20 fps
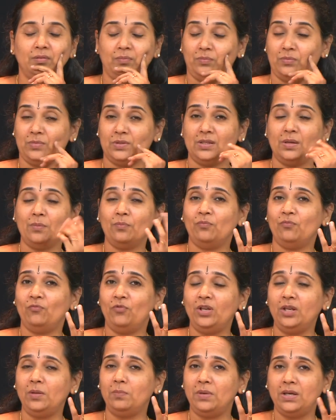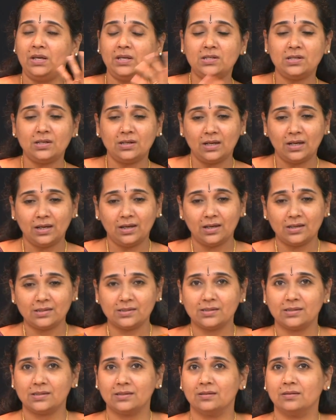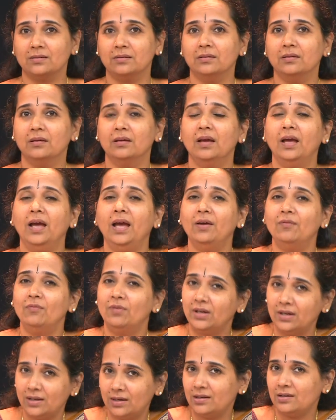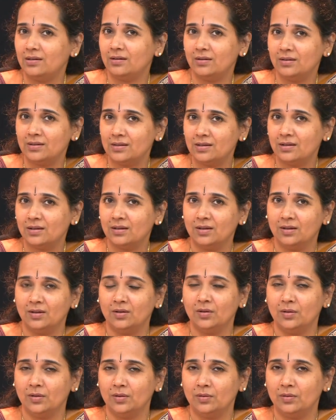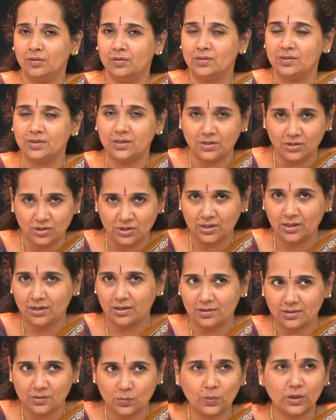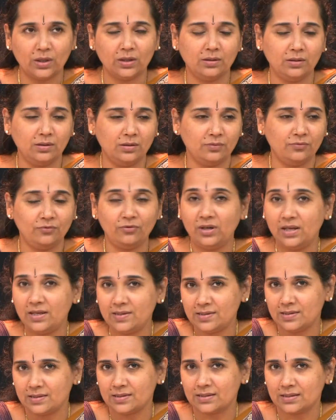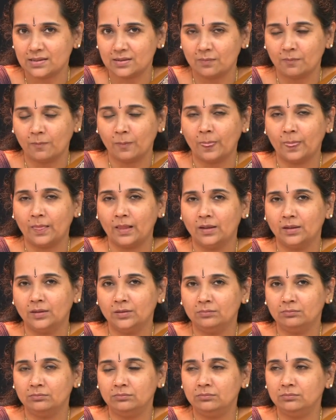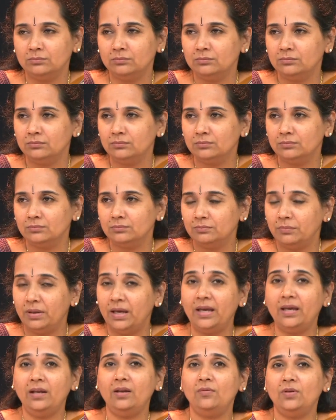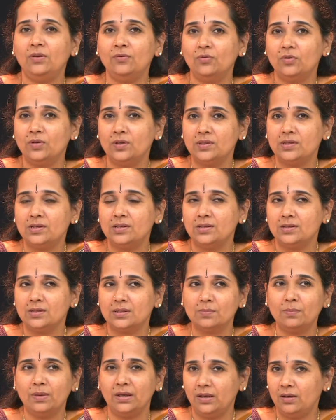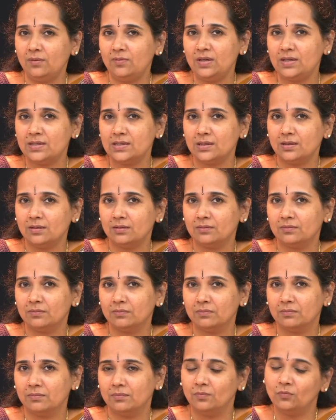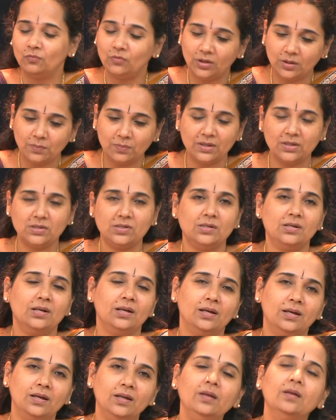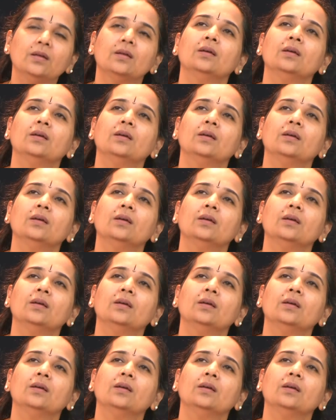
Some very major ragas have vakra sancharas, vakra phrases. Bhairavi, for instance, Bhairavi is a very major raga.